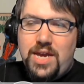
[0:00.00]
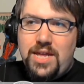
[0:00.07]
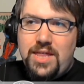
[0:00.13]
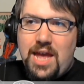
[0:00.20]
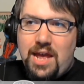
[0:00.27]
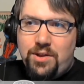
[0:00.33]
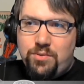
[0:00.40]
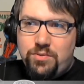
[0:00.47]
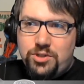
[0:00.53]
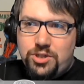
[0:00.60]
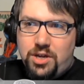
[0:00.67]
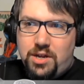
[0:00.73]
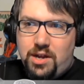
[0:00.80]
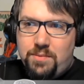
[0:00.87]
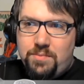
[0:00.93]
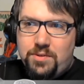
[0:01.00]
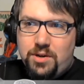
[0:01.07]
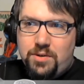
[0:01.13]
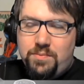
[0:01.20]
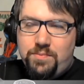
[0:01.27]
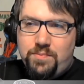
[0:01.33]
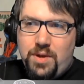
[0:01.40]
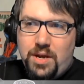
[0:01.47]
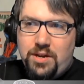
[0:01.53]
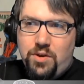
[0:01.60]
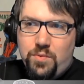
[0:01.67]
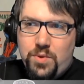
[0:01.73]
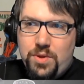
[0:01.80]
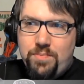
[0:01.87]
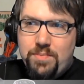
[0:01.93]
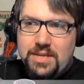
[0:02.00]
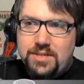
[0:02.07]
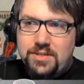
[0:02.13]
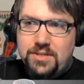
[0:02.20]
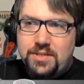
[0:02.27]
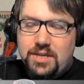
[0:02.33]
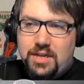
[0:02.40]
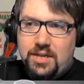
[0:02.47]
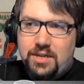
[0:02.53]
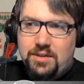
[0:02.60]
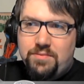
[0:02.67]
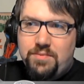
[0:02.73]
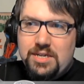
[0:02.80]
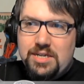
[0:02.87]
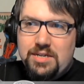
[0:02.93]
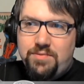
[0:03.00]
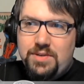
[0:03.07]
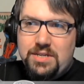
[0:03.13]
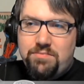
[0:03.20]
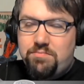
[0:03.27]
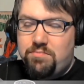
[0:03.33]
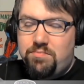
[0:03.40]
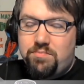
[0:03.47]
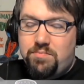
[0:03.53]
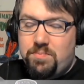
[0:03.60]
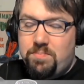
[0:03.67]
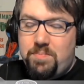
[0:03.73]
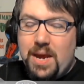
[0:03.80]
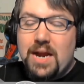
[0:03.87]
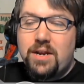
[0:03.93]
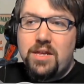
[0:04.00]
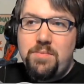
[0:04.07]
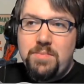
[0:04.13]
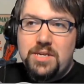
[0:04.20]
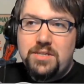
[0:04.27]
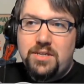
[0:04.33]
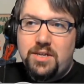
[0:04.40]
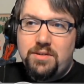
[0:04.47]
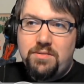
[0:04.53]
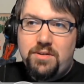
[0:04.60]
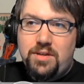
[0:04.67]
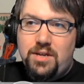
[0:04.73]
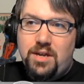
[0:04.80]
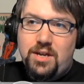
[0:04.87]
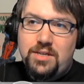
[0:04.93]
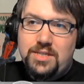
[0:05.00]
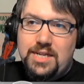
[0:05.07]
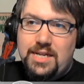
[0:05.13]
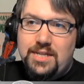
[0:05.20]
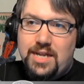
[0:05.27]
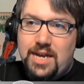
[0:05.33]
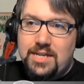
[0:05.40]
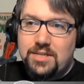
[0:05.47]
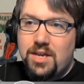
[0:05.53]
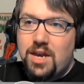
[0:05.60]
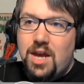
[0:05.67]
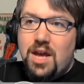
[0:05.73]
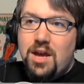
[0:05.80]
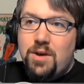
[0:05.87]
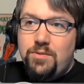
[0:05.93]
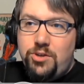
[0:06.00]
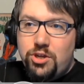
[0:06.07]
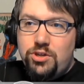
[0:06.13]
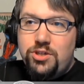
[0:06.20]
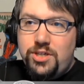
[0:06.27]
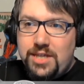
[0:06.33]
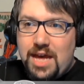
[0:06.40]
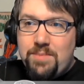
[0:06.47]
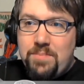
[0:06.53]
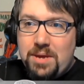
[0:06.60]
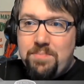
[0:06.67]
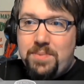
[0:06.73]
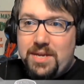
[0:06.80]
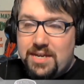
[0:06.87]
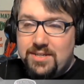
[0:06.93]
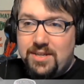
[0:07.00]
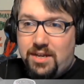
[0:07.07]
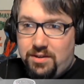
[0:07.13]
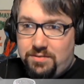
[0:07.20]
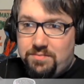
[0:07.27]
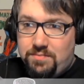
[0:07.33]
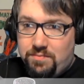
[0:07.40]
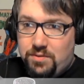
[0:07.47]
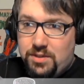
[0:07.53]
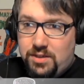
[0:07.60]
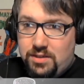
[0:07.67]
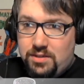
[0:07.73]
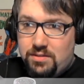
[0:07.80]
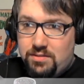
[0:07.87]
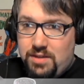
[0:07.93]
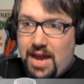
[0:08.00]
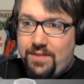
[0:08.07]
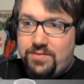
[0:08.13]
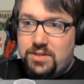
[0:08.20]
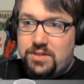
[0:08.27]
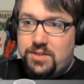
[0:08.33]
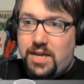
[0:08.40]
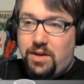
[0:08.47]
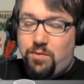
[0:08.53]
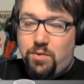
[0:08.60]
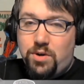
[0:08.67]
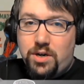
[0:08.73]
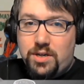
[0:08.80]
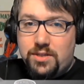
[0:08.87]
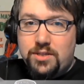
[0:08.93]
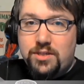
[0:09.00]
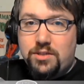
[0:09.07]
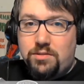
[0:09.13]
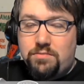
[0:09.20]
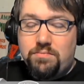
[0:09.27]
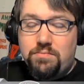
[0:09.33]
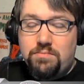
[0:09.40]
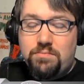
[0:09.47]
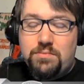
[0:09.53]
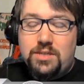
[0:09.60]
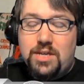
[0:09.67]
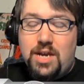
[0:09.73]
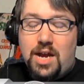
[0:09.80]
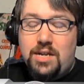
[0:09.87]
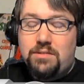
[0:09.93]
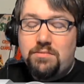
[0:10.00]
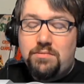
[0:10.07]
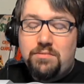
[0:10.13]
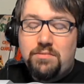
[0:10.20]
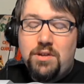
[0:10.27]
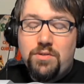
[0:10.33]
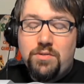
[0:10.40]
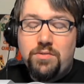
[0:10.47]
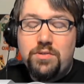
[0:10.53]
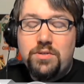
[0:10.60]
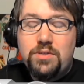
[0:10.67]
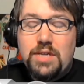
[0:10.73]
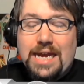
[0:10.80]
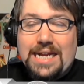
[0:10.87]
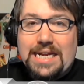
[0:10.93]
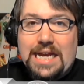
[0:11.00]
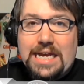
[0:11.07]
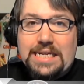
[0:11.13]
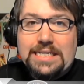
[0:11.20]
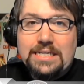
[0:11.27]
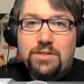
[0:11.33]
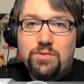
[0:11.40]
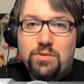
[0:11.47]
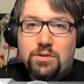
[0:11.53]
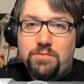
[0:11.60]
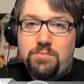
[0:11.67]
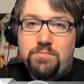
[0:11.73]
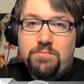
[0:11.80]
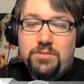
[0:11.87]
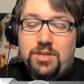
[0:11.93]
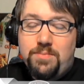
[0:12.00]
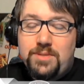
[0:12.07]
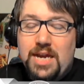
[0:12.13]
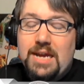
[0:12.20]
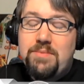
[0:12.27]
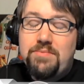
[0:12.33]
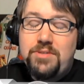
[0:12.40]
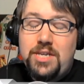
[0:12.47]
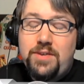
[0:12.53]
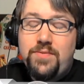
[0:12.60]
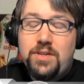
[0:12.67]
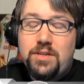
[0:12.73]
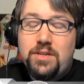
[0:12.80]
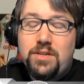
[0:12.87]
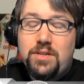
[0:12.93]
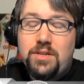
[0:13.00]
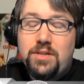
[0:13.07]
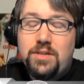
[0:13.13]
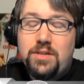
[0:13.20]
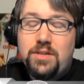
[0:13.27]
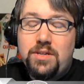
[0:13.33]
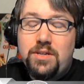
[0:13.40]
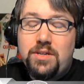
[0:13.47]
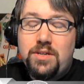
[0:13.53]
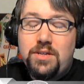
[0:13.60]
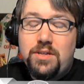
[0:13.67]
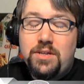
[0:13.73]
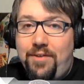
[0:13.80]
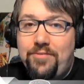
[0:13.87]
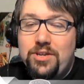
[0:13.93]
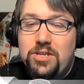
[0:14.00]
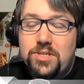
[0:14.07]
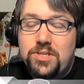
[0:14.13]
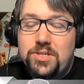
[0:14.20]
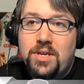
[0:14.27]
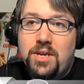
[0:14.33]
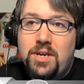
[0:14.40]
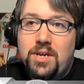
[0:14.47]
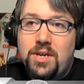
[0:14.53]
in that old job, there I know we missed uh, we we barely missed uh, deadlines. Usually that meant because I would have to stay at work until God knows at night, or sometimes even have uh, office